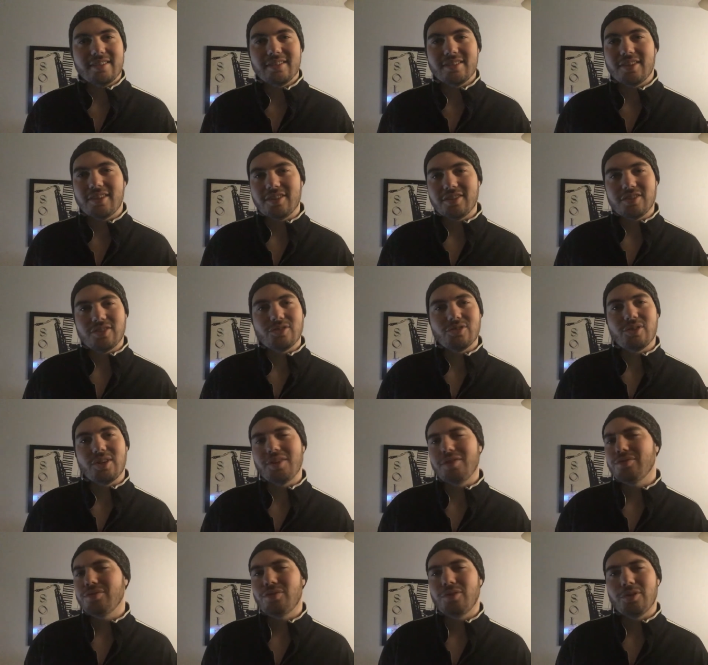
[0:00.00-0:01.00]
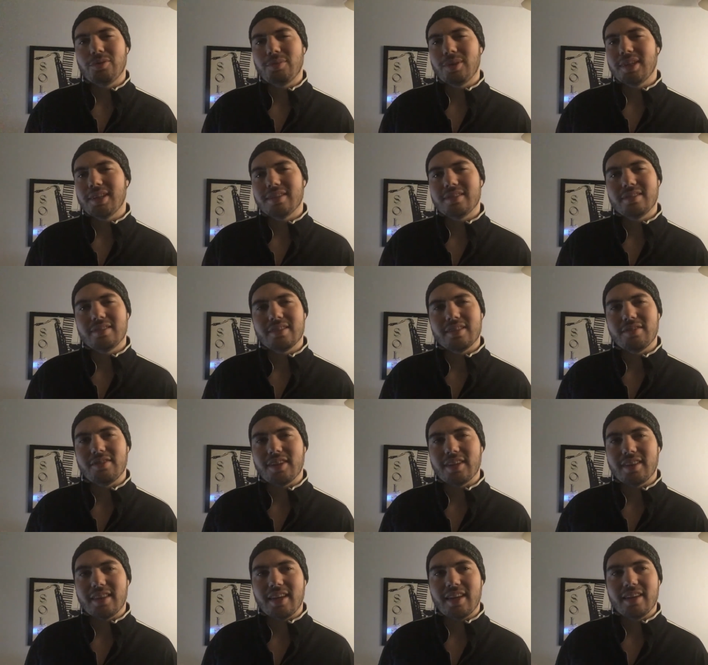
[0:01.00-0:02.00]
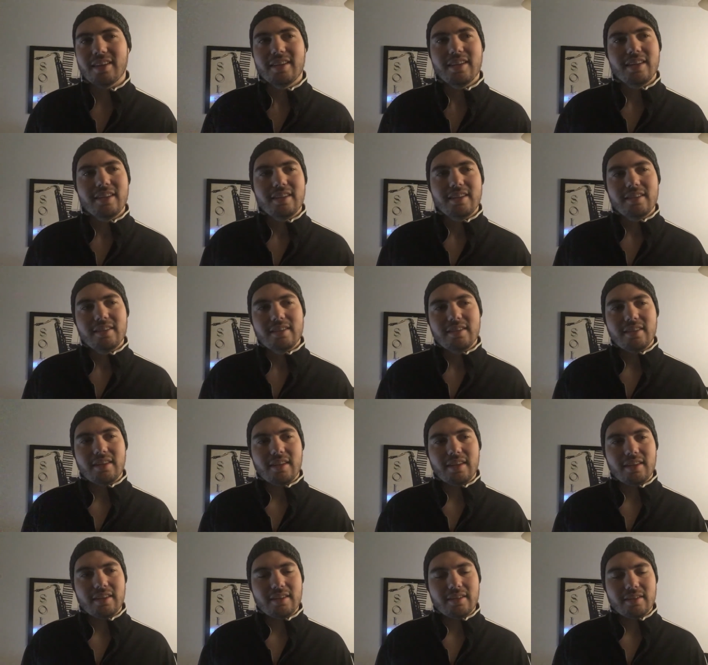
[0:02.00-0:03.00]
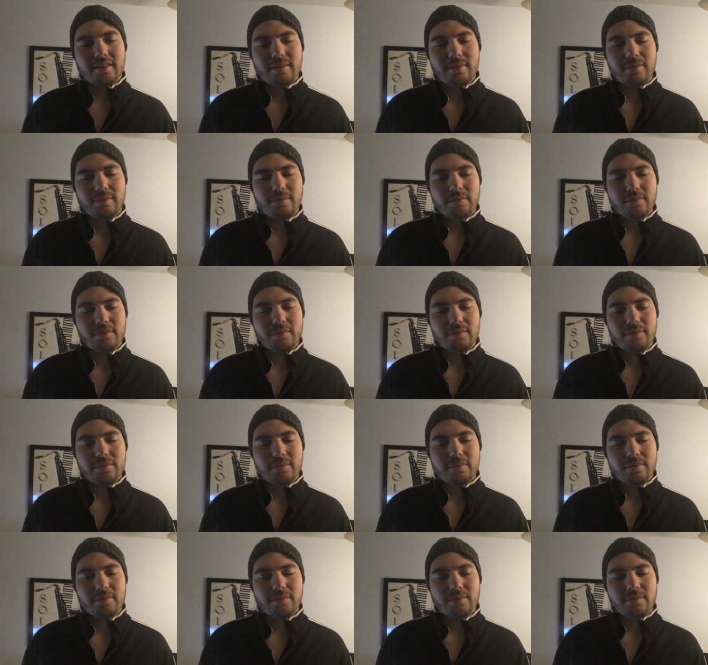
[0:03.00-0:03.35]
starts transforming and stuff like that, like